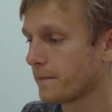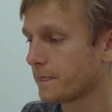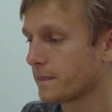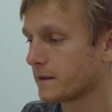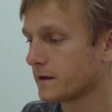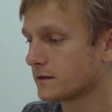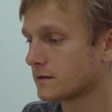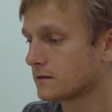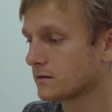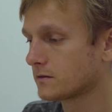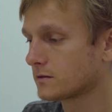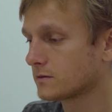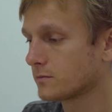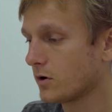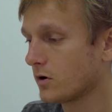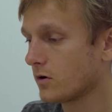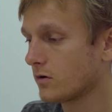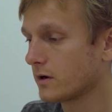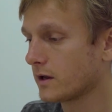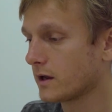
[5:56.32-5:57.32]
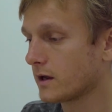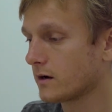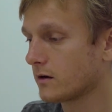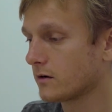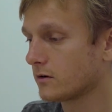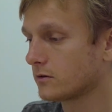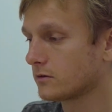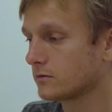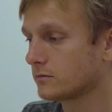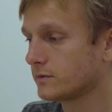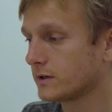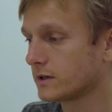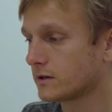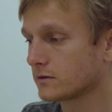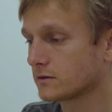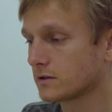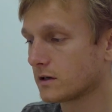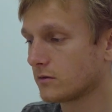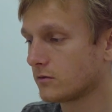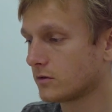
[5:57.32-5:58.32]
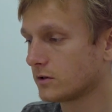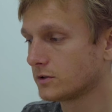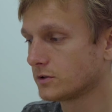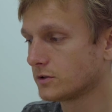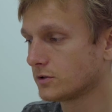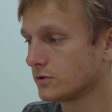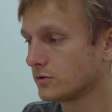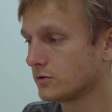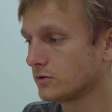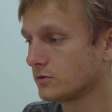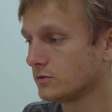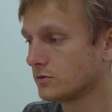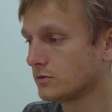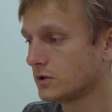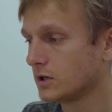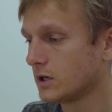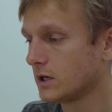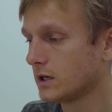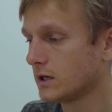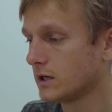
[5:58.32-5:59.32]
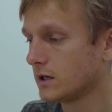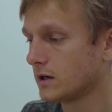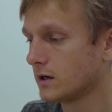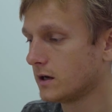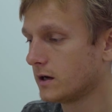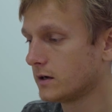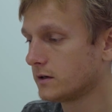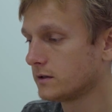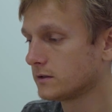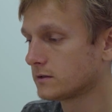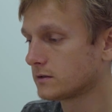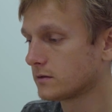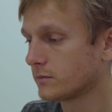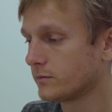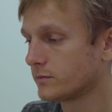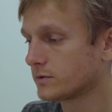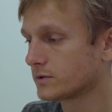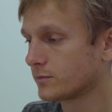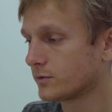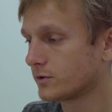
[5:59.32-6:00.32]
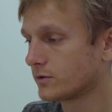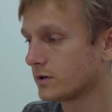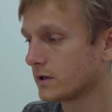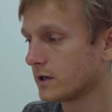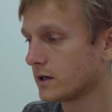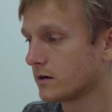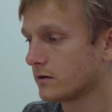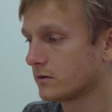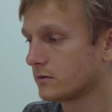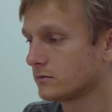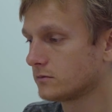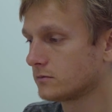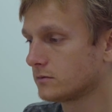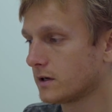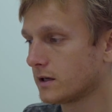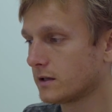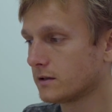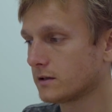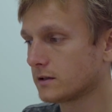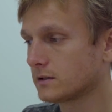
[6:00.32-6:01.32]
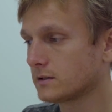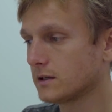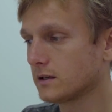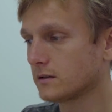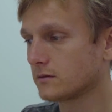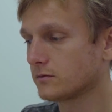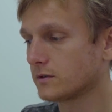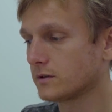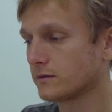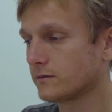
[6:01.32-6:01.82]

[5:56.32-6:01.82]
It's a small yellow because I want to, and it's a small yellow. And that's it.